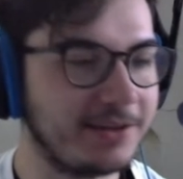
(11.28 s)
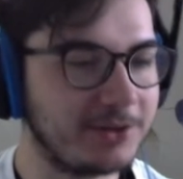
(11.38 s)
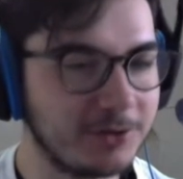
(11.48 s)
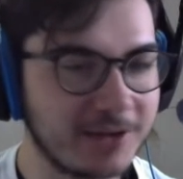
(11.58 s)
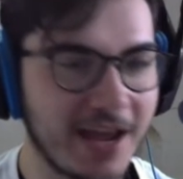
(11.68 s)

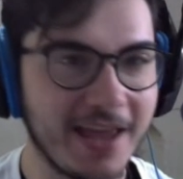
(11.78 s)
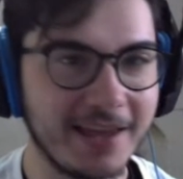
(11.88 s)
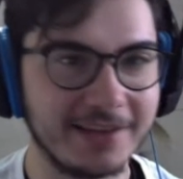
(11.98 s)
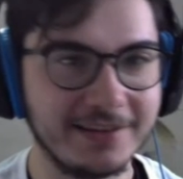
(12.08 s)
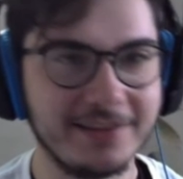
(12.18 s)

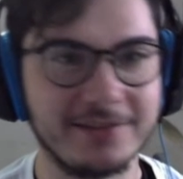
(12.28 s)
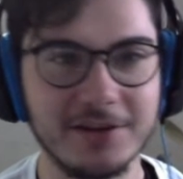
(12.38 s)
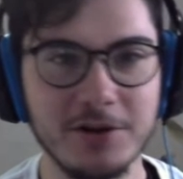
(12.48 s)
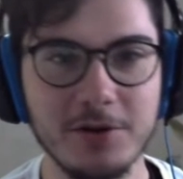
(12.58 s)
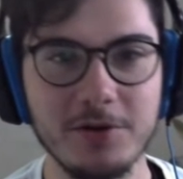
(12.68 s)
Today, in this
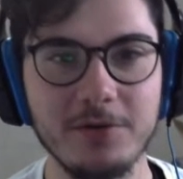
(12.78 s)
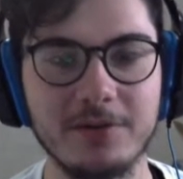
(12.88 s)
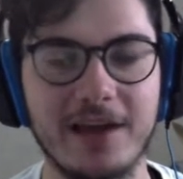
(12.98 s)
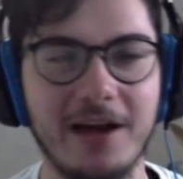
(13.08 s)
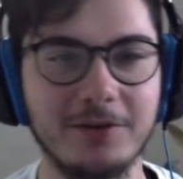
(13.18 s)
new
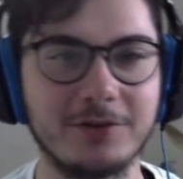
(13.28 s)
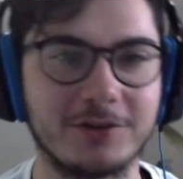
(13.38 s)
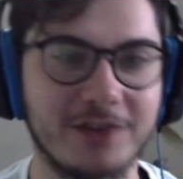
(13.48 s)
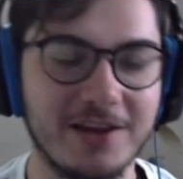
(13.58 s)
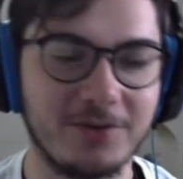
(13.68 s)
language
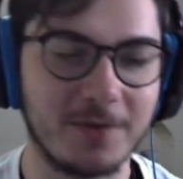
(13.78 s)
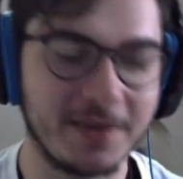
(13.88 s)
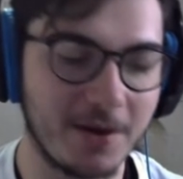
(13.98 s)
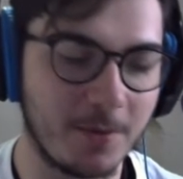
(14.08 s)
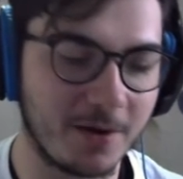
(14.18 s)
exchange
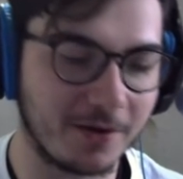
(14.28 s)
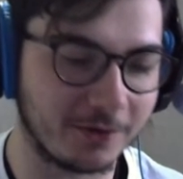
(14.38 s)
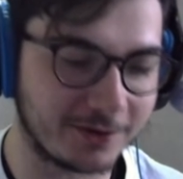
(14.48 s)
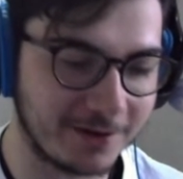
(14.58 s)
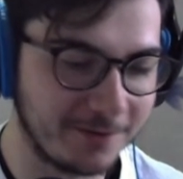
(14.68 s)
video, we
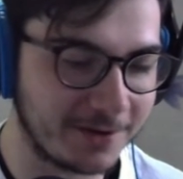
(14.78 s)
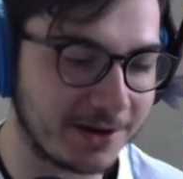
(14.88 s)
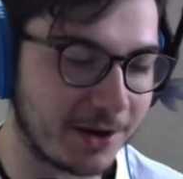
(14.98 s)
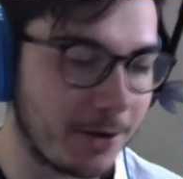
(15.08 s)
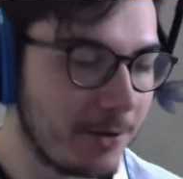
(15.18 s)
got something
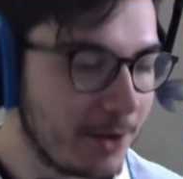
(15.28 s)
new.